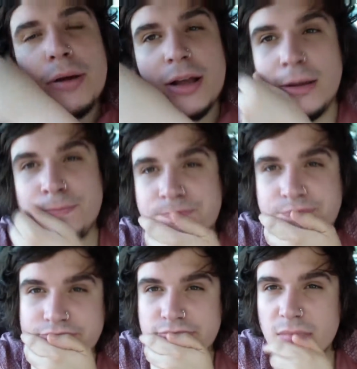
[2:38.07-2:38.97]
But, I
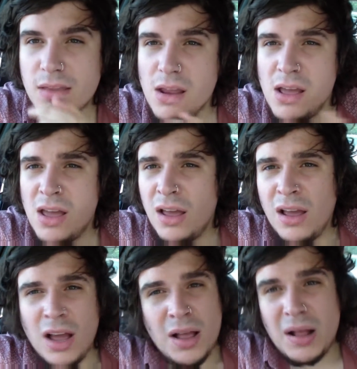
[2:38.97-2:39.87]

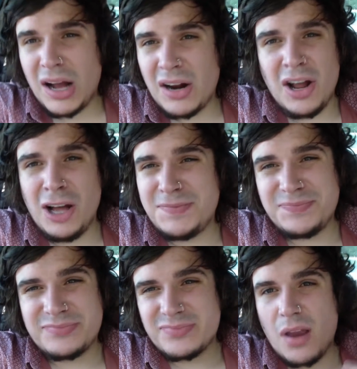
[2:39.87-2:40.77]
don't know.